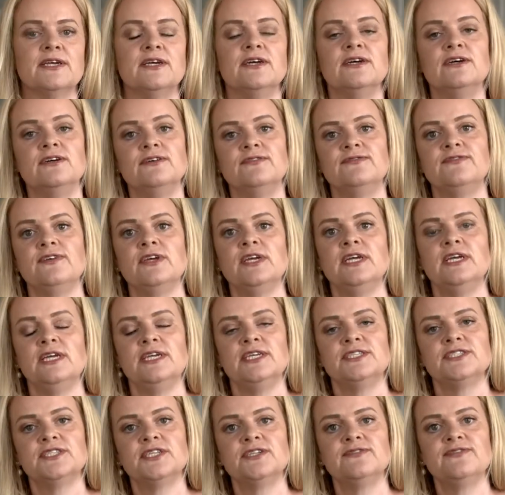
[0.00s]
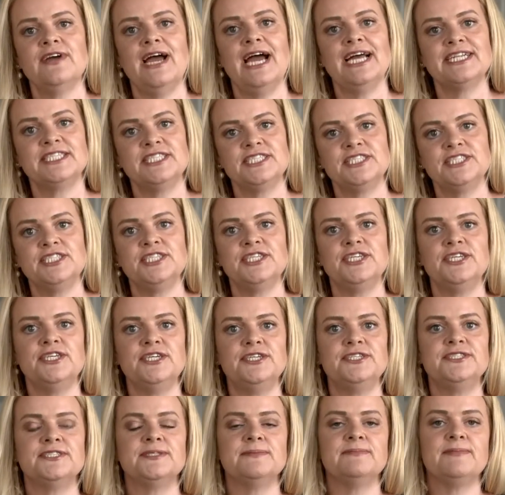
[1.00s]
of sort of
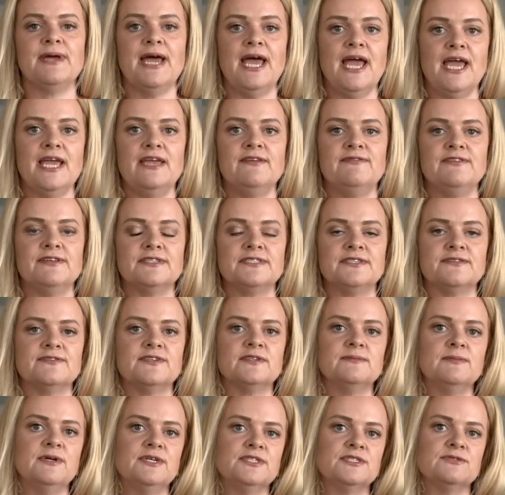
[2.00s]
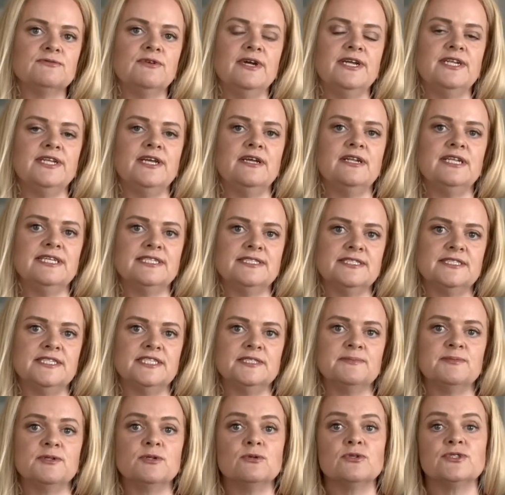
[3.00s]
attitudes and behaviours of commercial radio listeners,
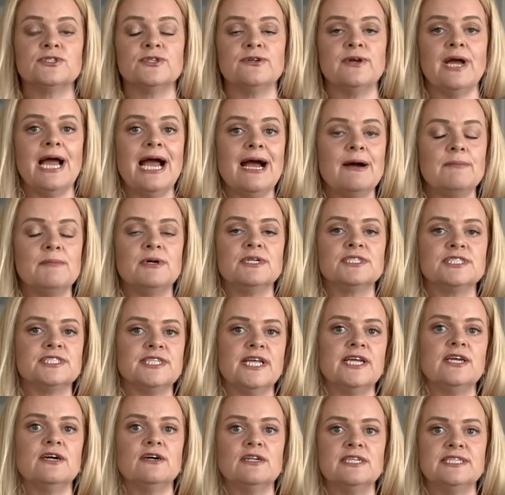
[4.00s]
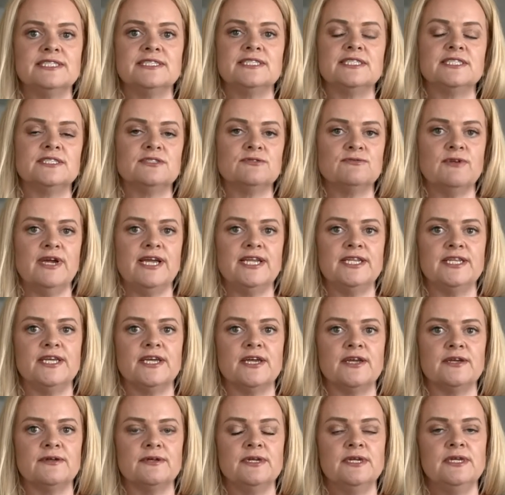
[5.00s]
but also how much they are listening to
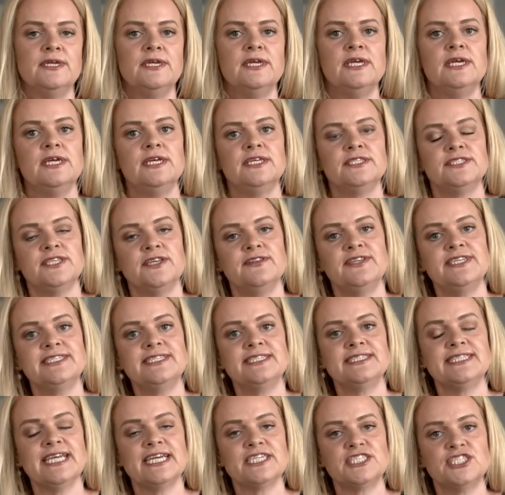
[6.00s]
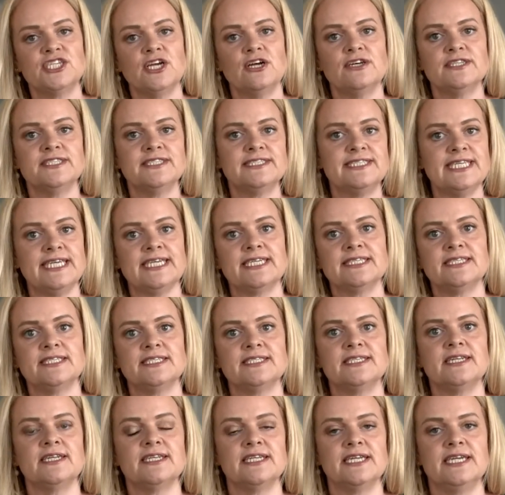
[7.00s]
radio. So this is actually our 6th
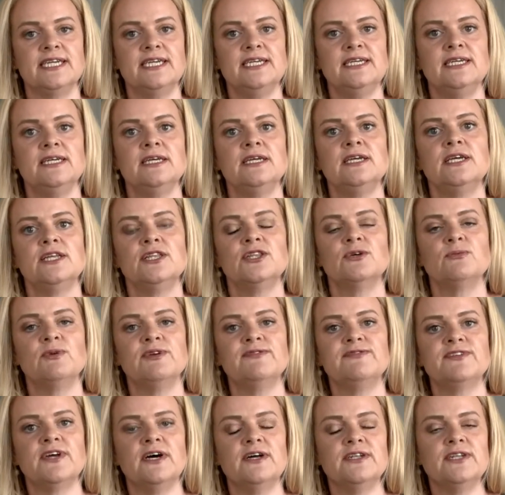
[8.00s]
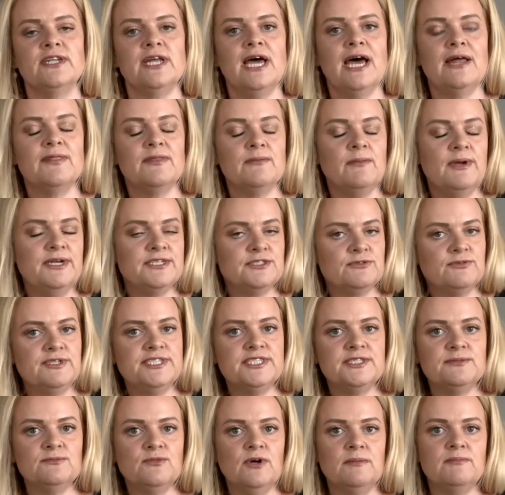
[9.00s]
study that we've done, and the most
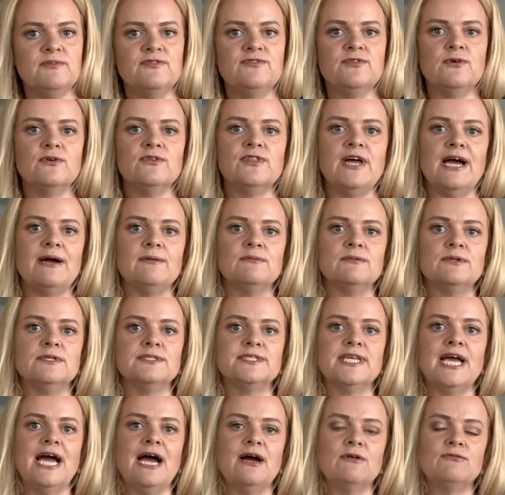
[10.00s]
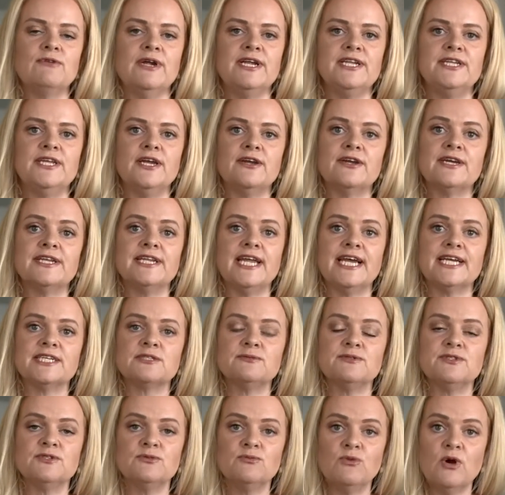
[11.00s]
recent one before that was how radio connects
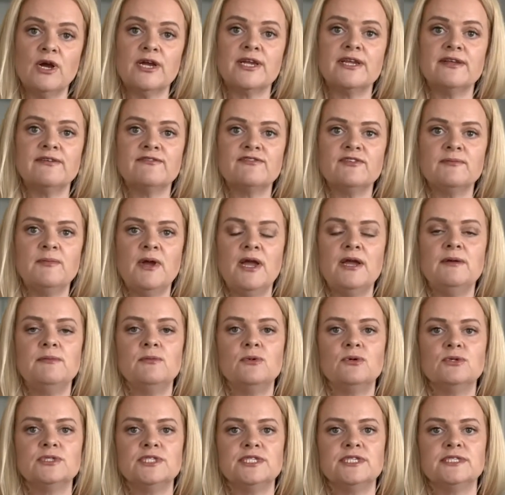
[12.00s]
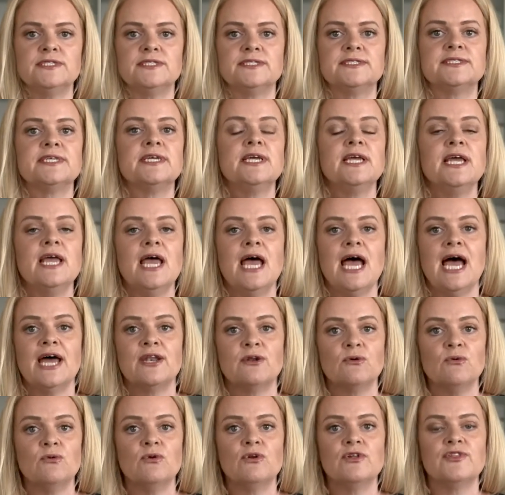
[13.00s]
with the working from home audience, and
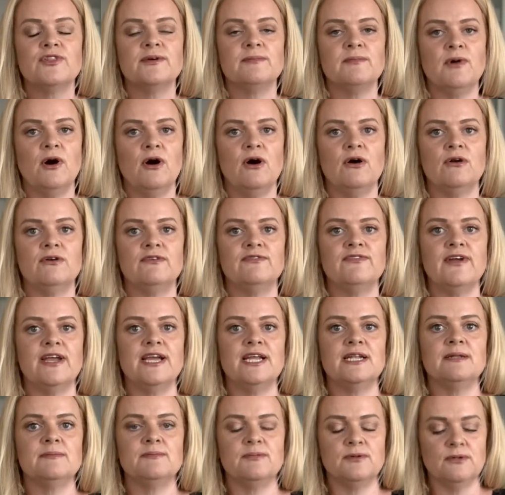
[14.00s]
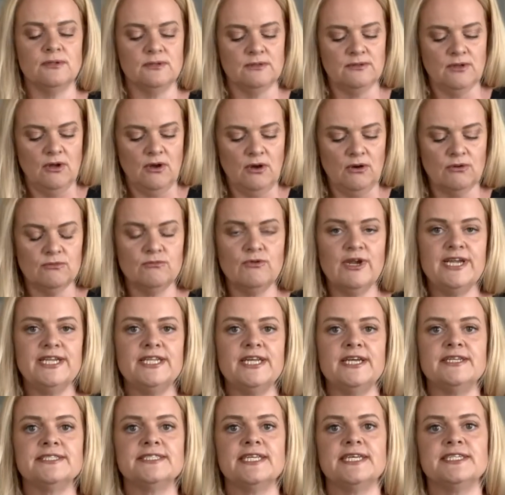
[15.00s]
all of them are available on
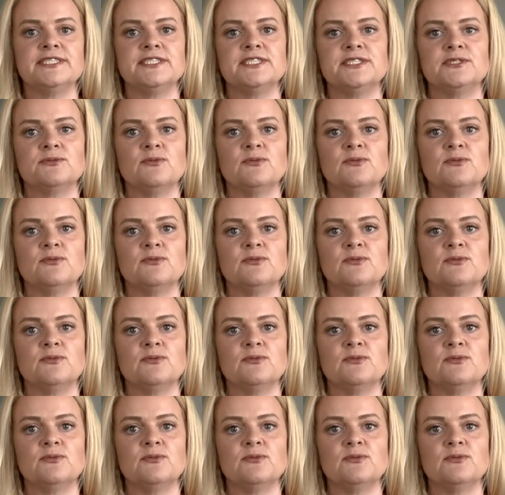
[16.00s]
Radio Centre's